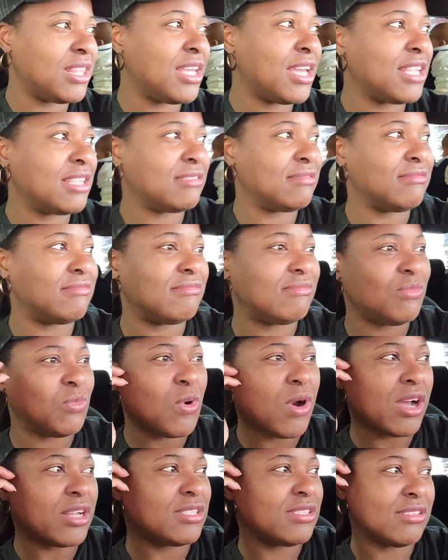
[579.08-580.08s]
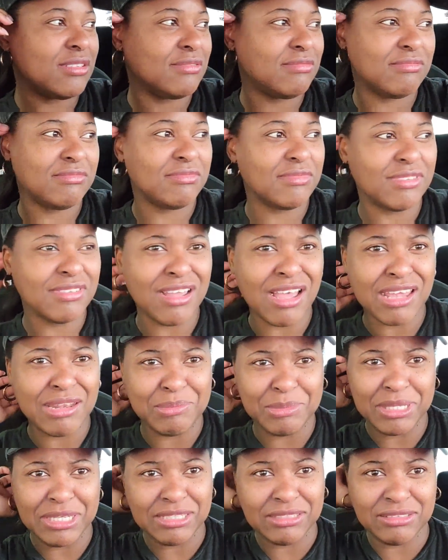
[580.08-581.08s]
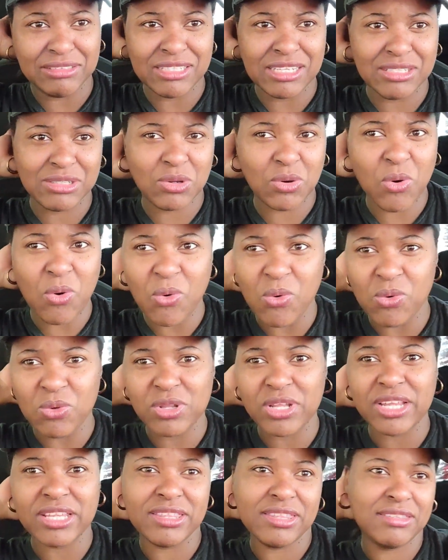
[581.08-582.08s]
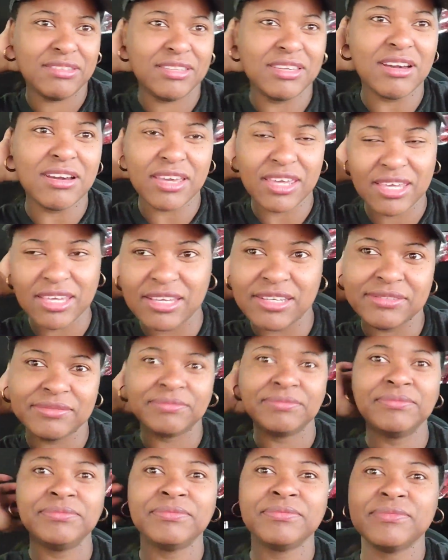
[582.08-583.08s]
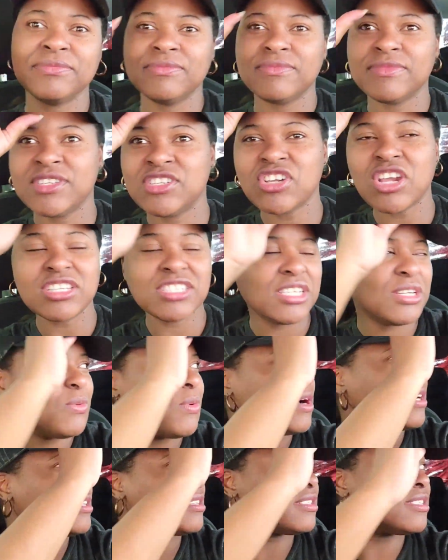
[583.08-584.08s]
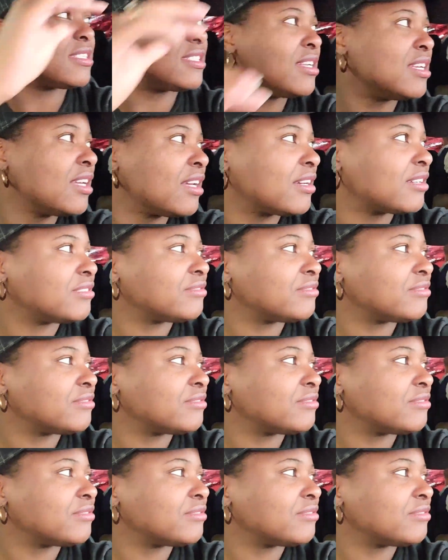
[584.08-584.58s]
that water on me and cold and yucky. Shout out to the water stink.